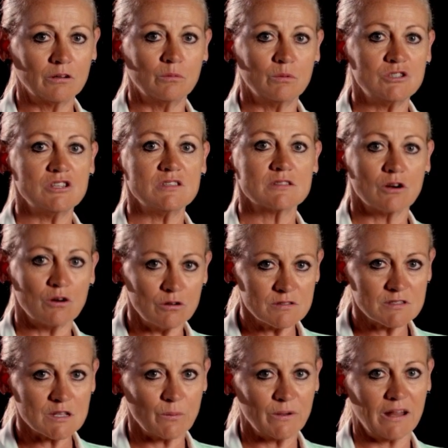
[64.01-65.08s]
which is
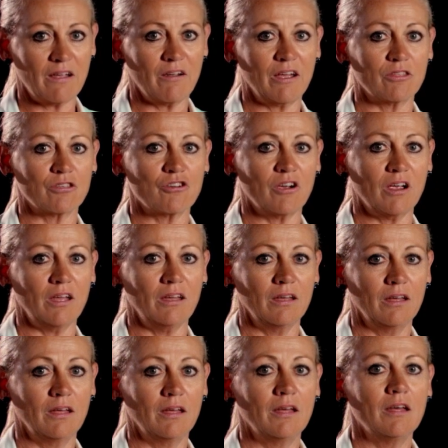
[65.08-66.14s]
also in Area 3, and
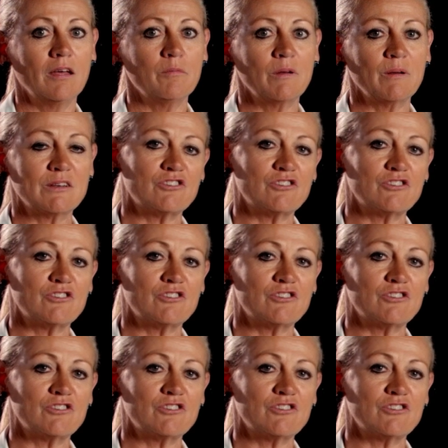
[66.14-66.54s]
we're